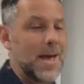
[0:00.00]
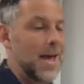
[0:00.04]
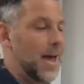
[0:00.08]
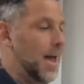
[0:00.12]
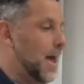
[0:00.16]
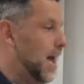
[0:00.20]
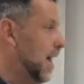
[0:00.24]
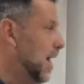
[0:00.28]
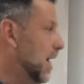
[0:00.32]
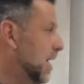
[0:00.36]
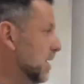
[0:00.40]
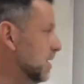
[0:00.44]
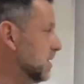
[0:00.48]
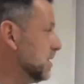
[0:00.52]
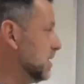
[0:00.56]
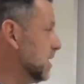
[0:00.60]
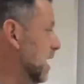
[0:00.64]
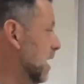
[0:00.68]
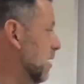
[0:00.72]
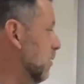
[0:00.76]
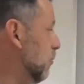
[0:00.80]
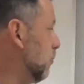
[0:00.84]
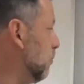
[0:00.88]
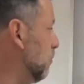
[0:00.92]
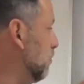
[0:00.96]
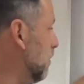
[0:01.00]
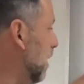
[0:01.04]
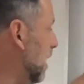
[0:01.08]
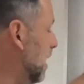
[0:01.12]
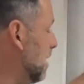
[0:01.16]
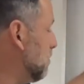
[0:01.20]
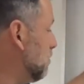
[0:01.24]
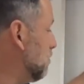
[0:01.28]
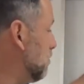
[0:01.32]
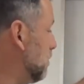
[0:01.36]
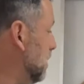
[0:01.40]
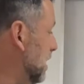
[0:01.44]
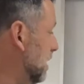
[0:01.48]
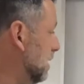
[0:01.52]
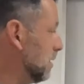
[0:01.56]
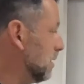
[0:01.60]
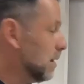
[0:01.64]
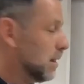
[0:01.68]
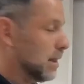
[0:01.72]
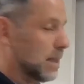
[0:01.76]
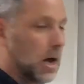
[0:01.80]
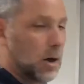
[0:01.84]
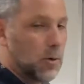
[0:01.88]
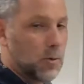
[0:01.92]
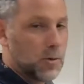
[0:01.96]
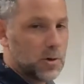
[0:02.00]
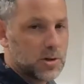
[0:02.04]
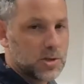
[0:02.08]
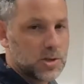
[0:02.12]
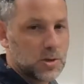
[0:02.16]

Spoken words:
and it might be lower.